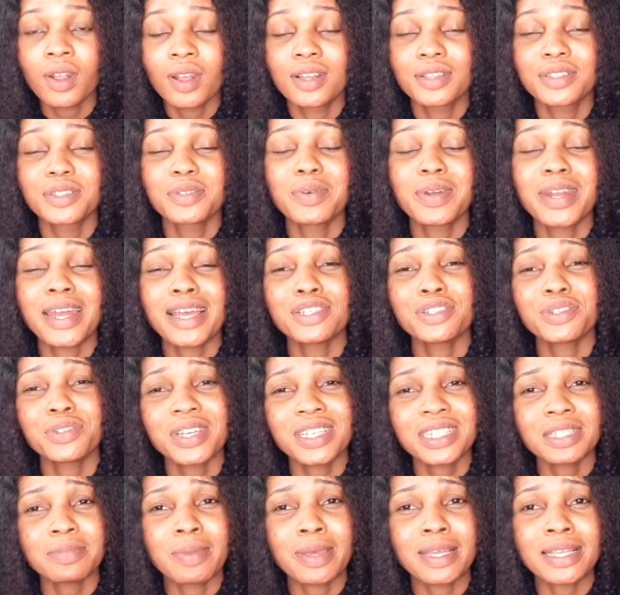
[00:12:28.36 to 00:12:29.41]
So when I
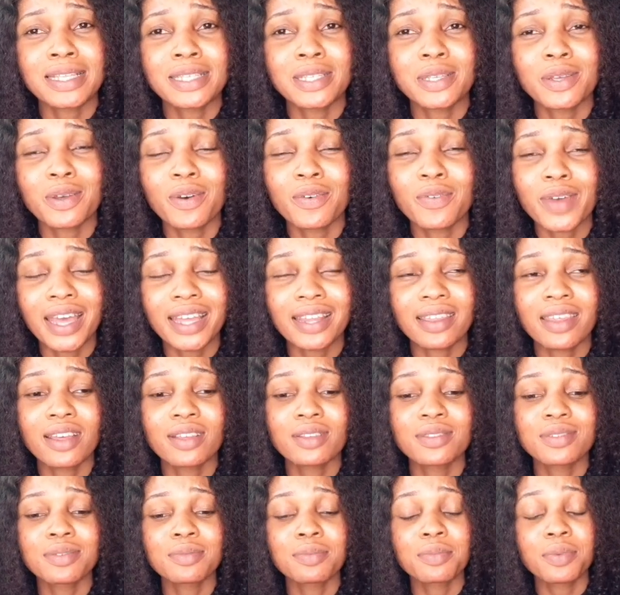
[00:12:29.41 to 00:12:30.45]
stress myself, I tend
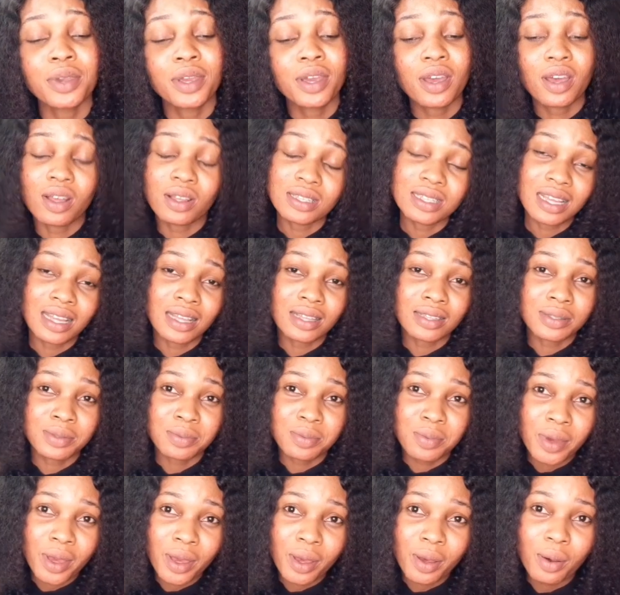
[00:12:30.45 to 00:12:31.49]
to break out as
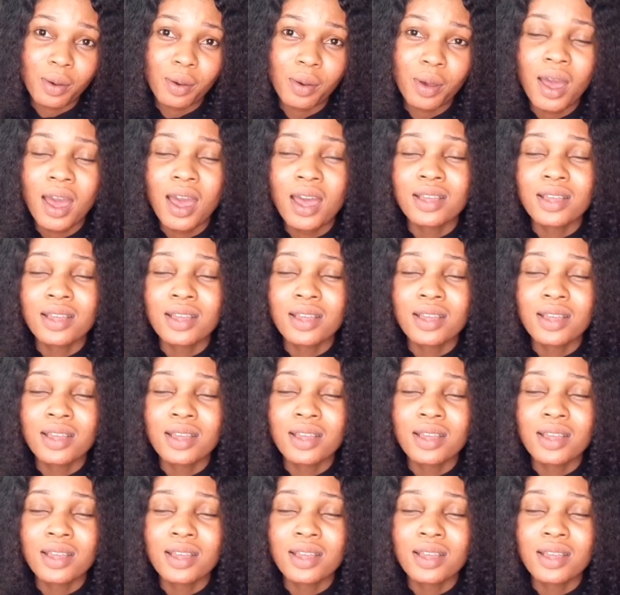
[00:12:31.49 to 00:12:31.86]
well.